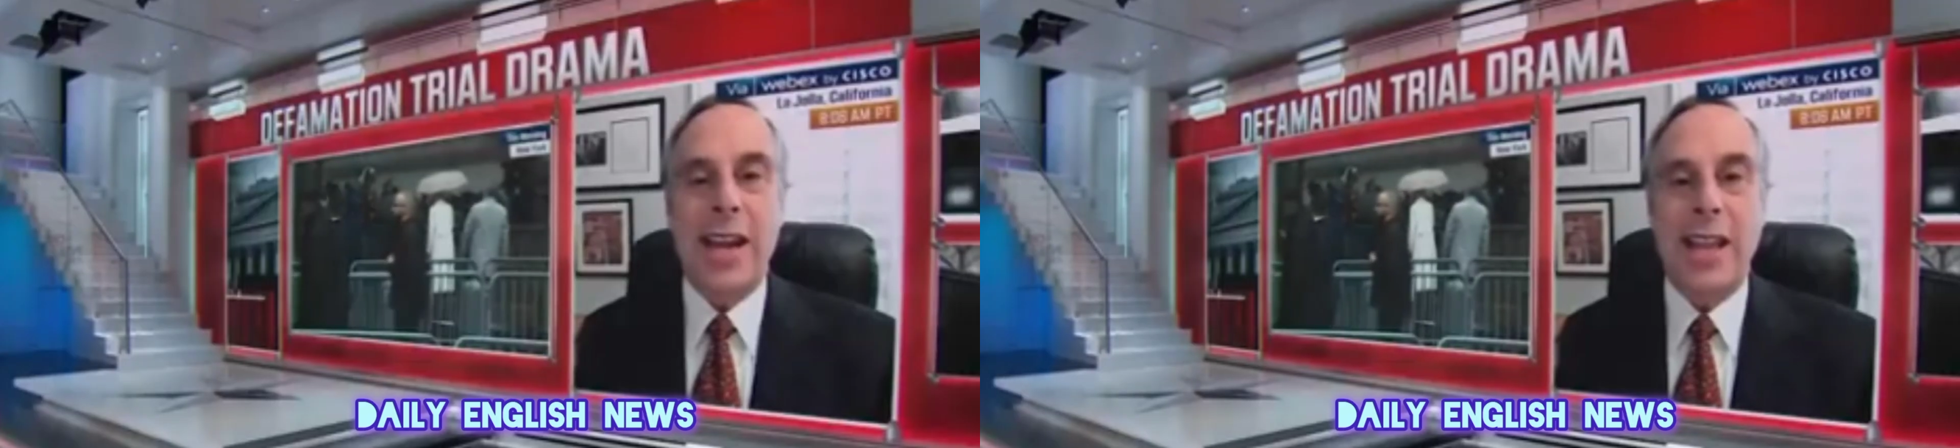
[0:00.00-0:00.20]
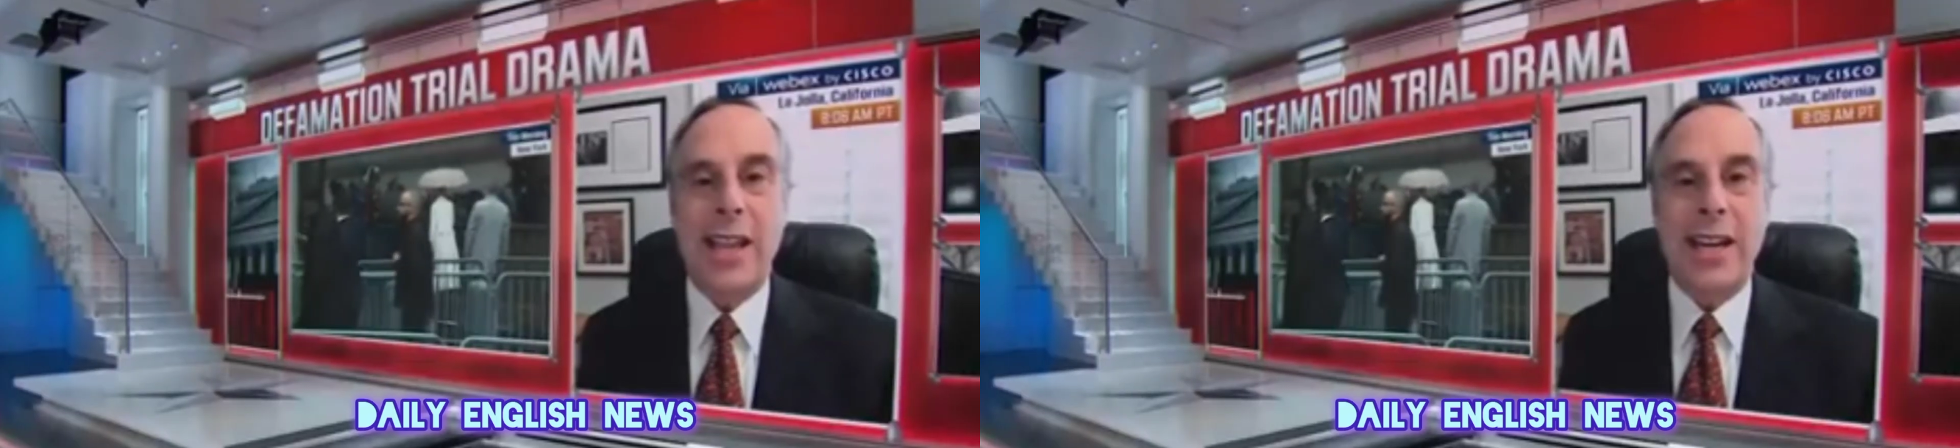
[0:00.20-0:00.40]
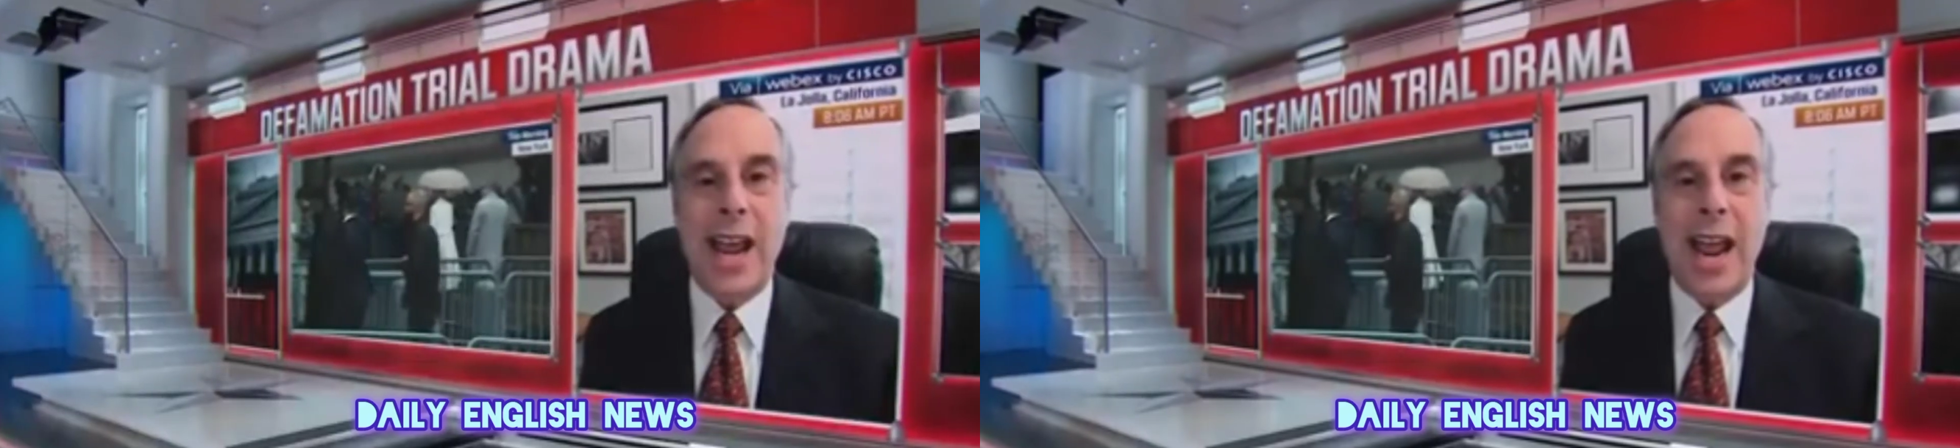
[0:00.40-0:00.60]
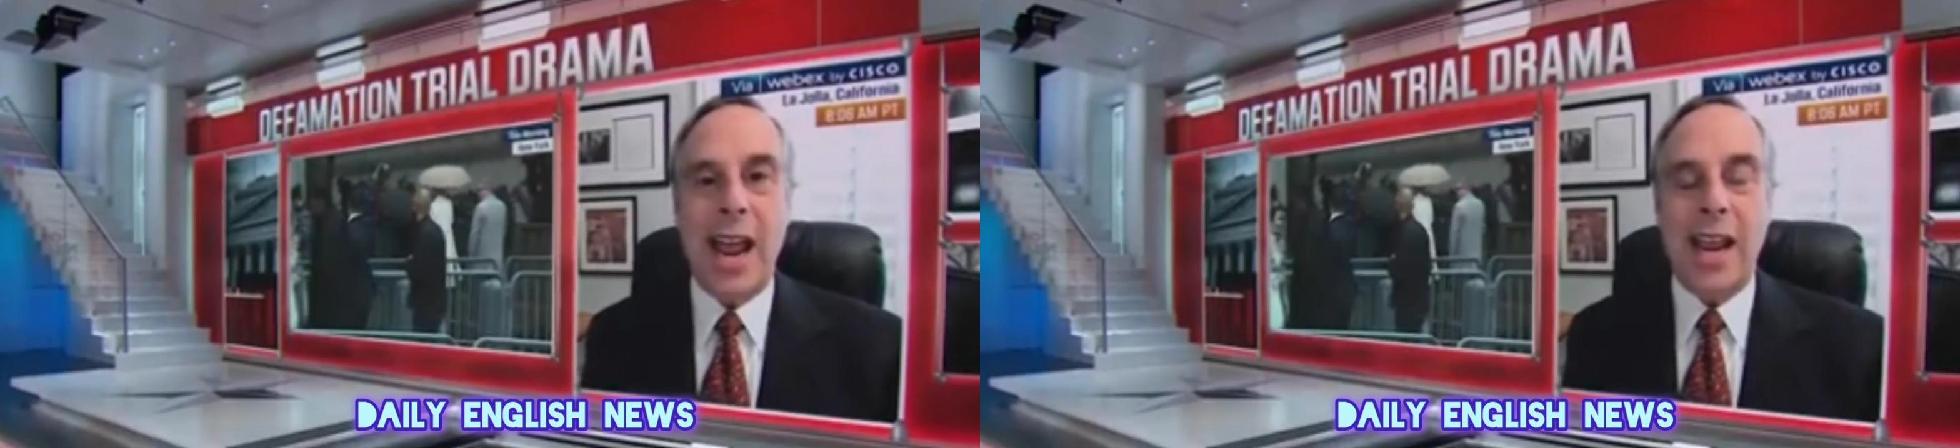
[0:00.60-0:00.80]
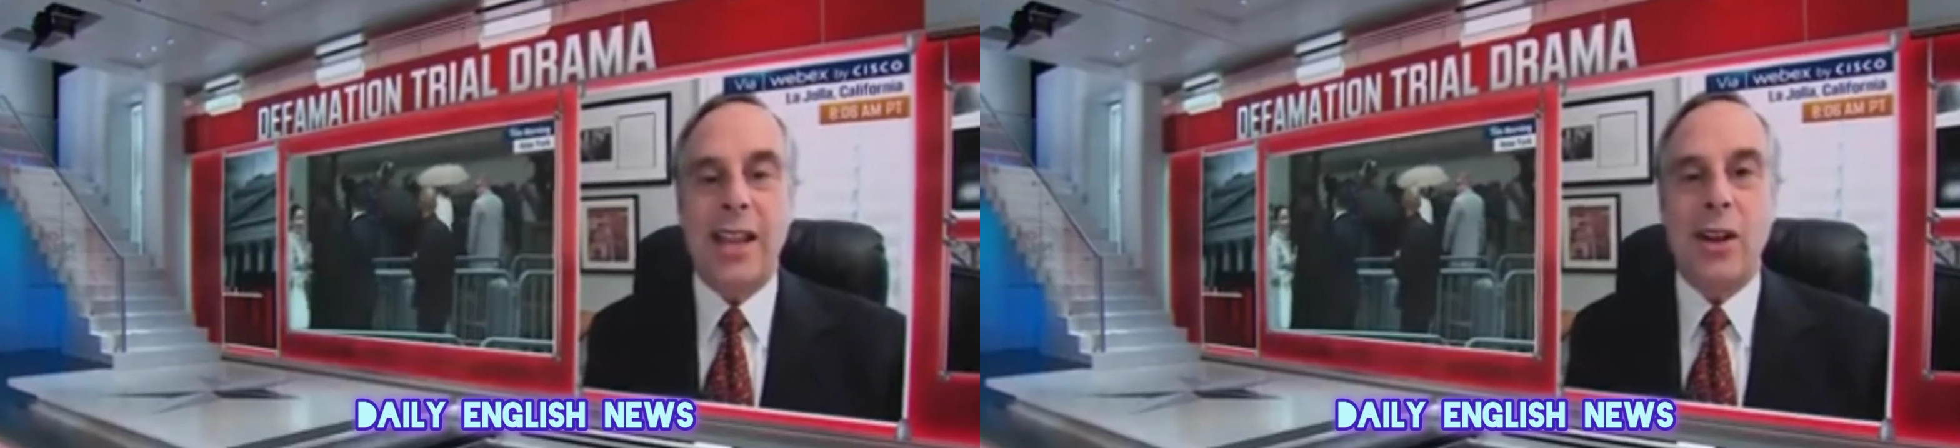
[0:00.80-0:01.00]
end of the
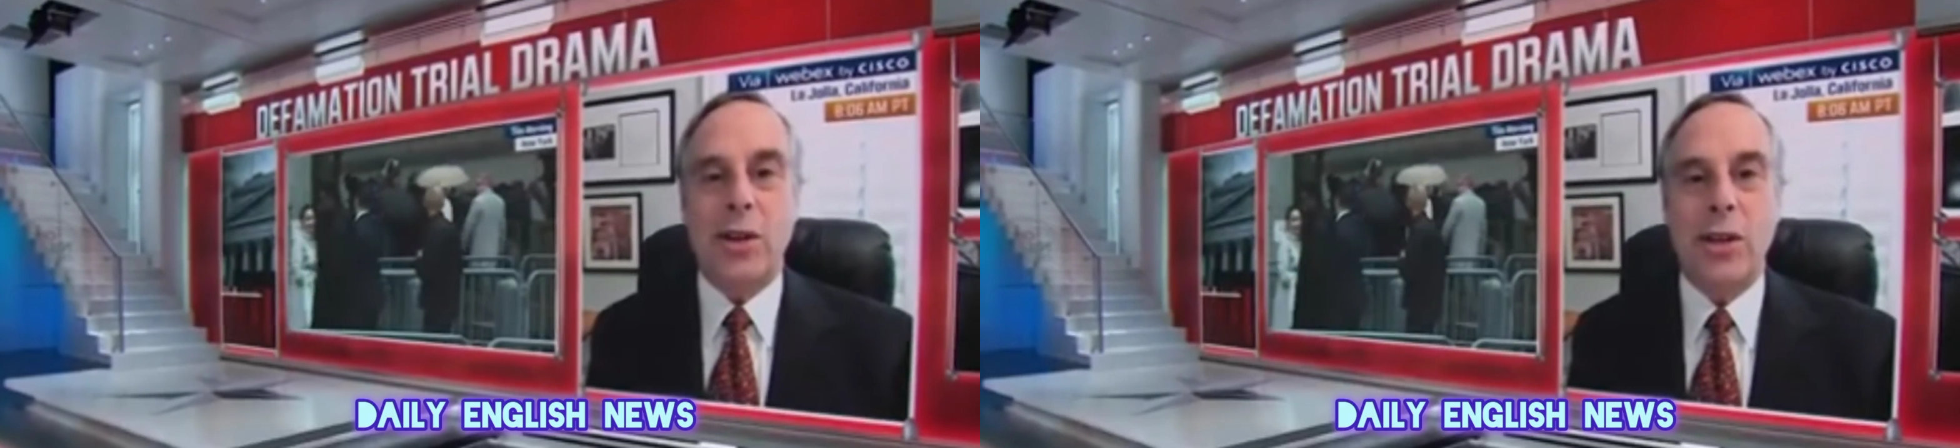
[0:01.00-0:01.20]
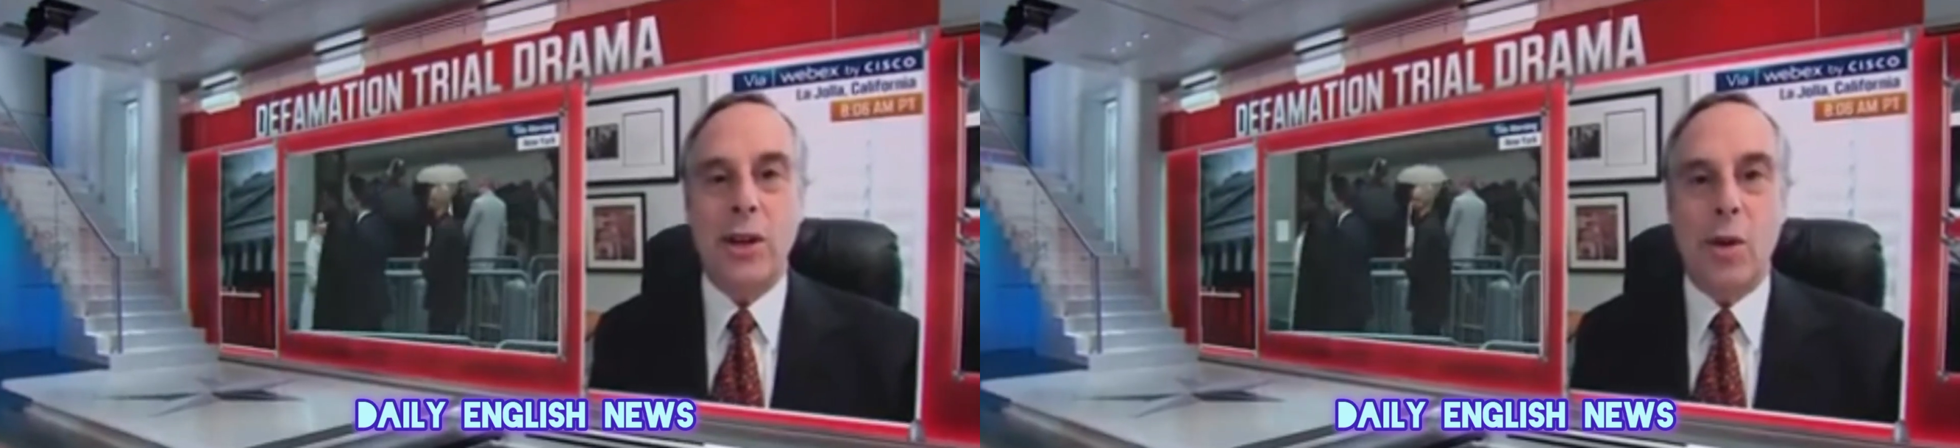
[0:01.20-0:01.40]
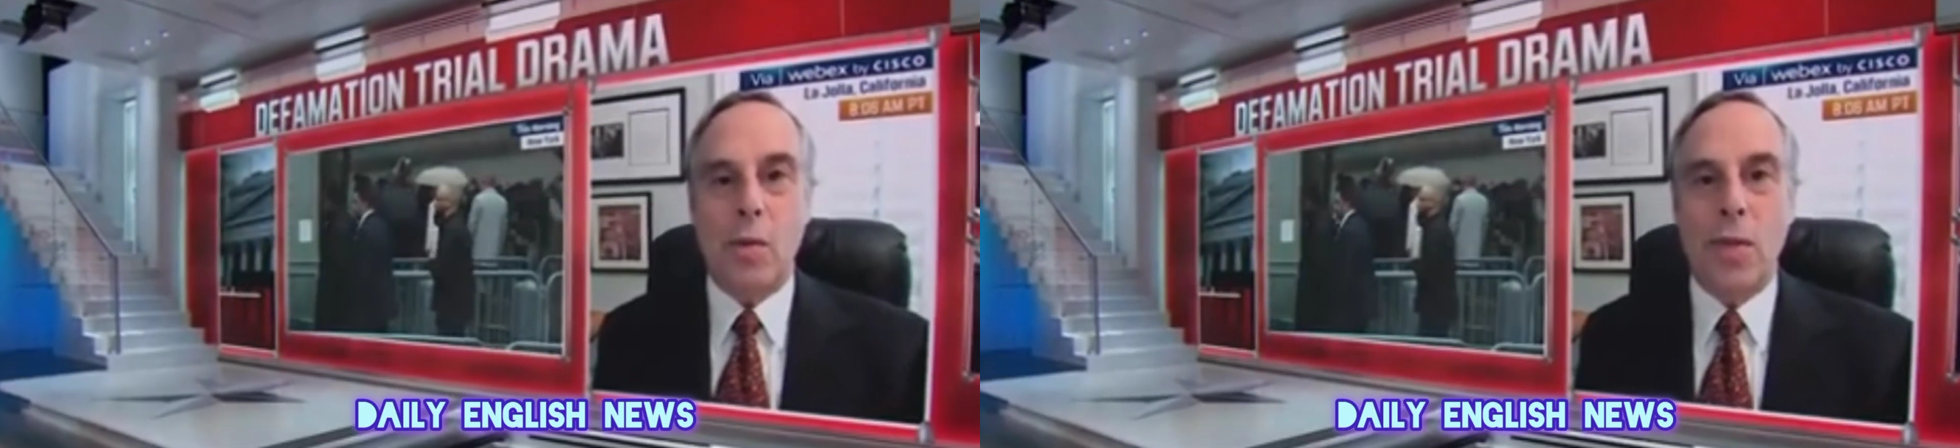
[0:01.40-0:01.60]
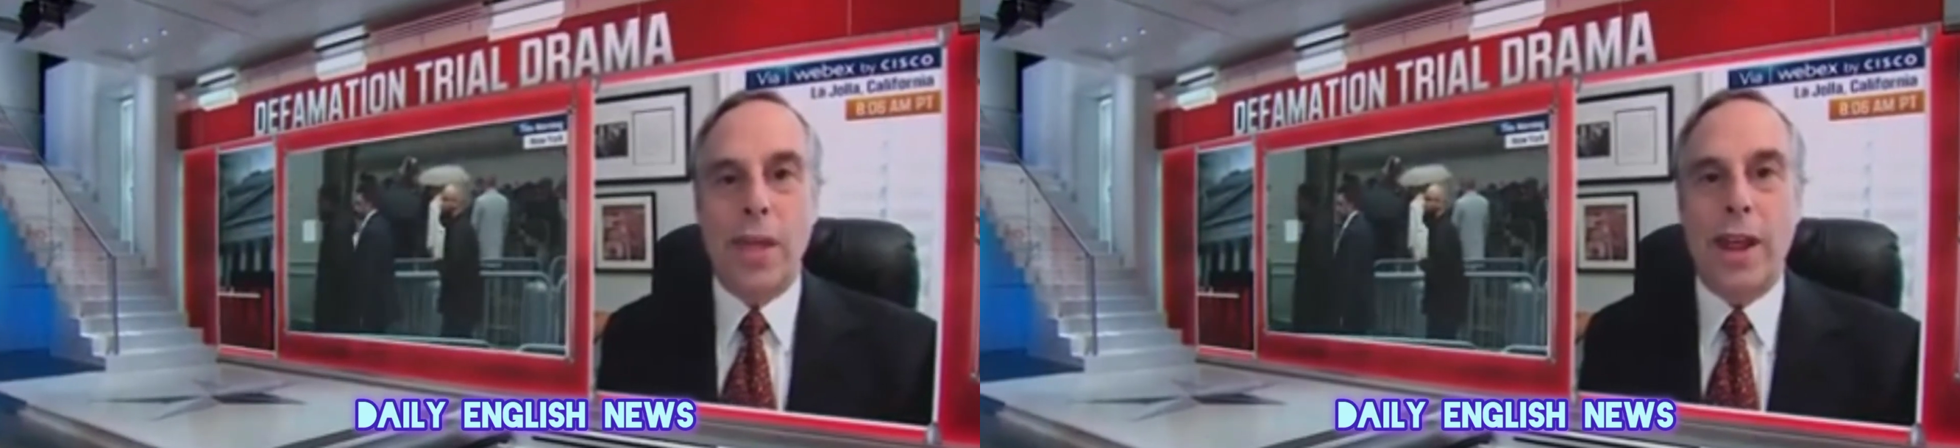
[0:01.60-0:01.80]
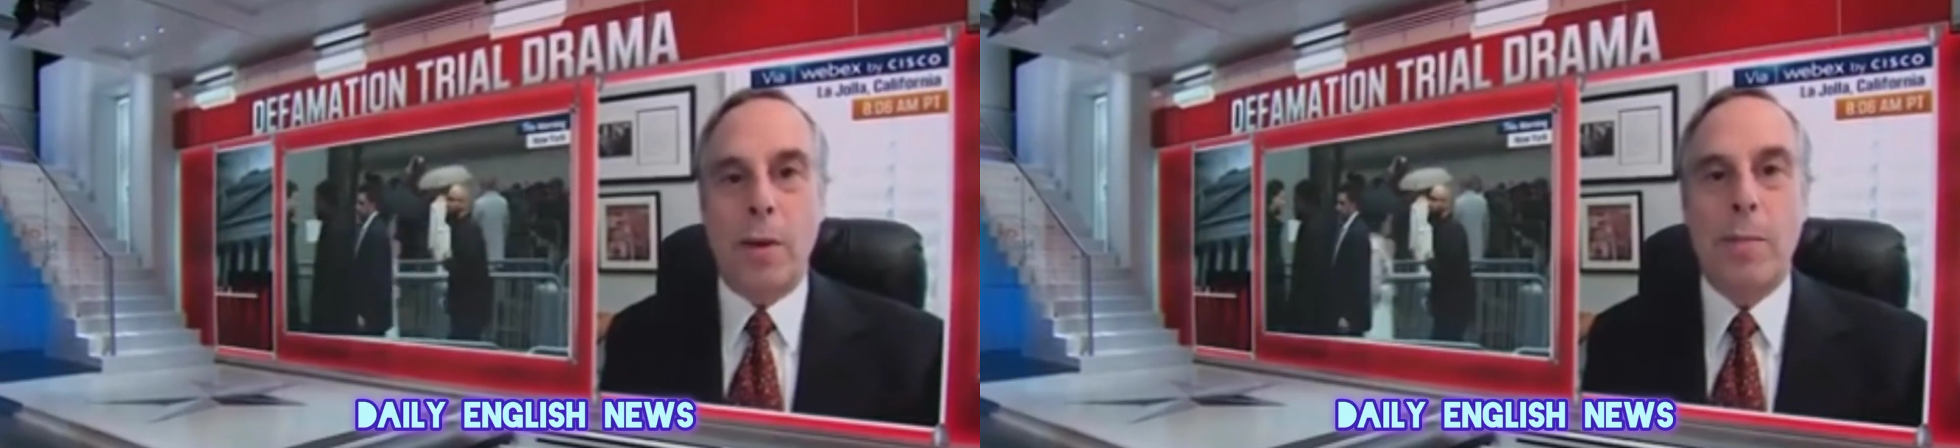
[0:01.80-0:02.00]
day,
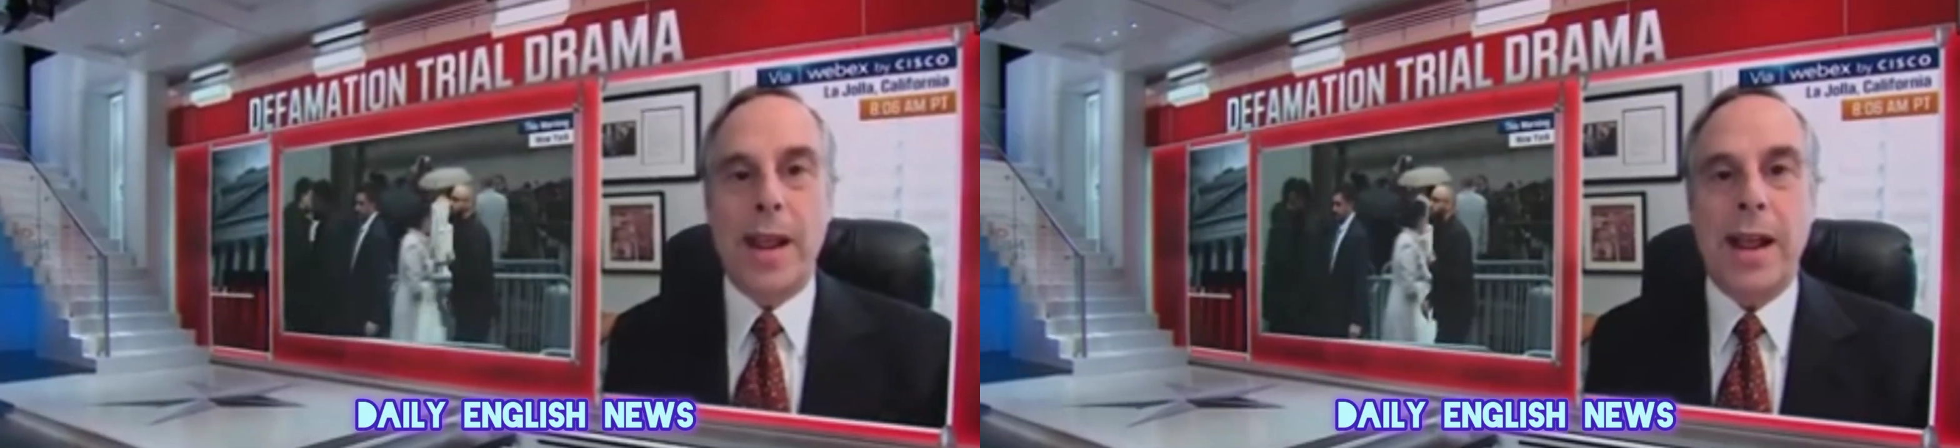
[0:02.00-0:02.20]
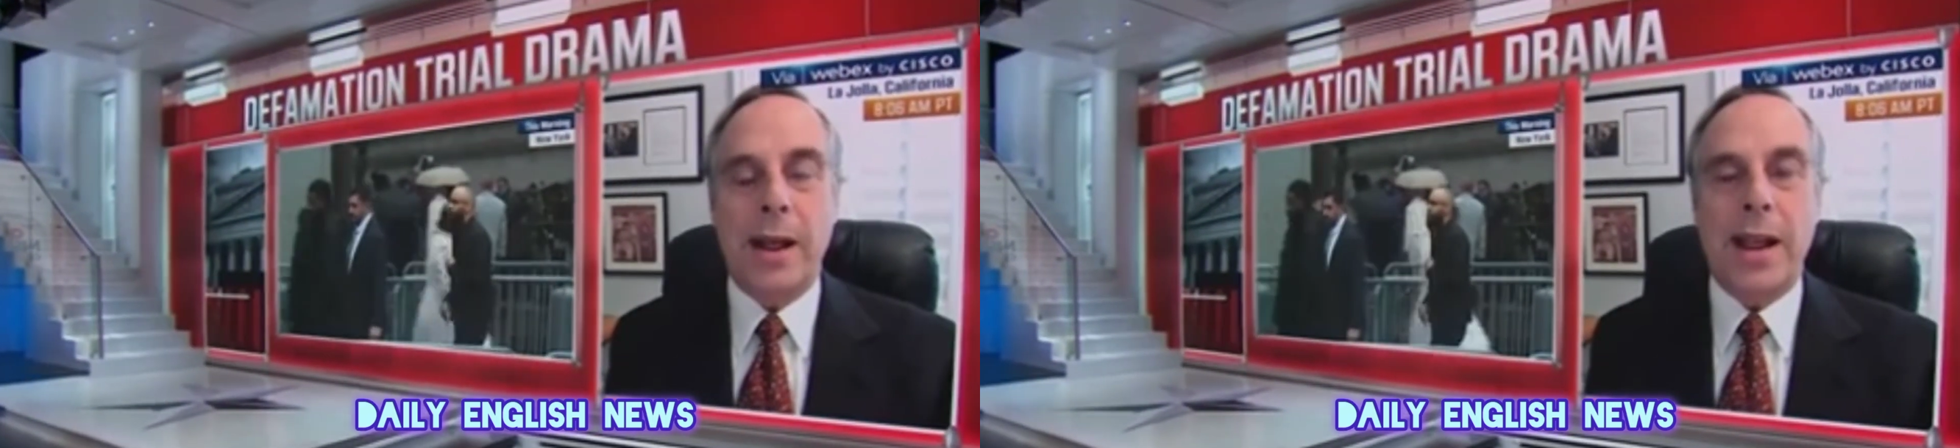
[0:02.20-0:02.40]
there'll be a